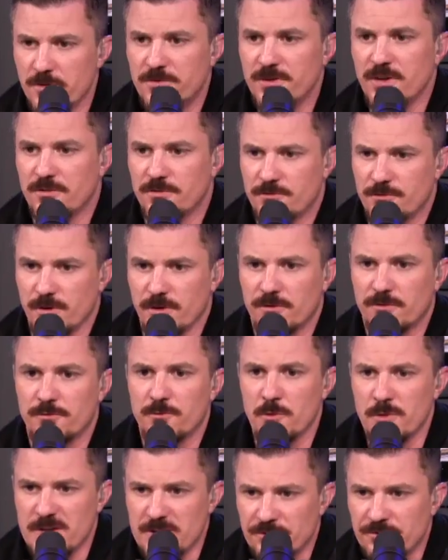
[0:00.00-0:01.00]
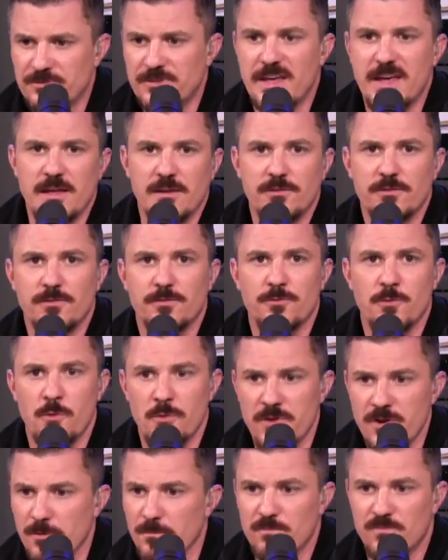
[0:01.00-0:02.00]
districts, for their states, for
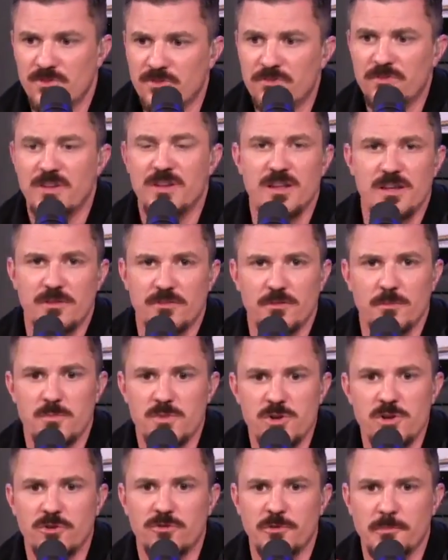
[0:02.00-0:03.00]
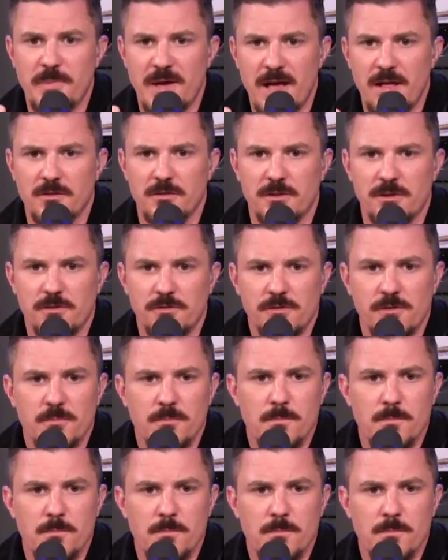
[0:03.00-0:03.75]
their cities and municipalities.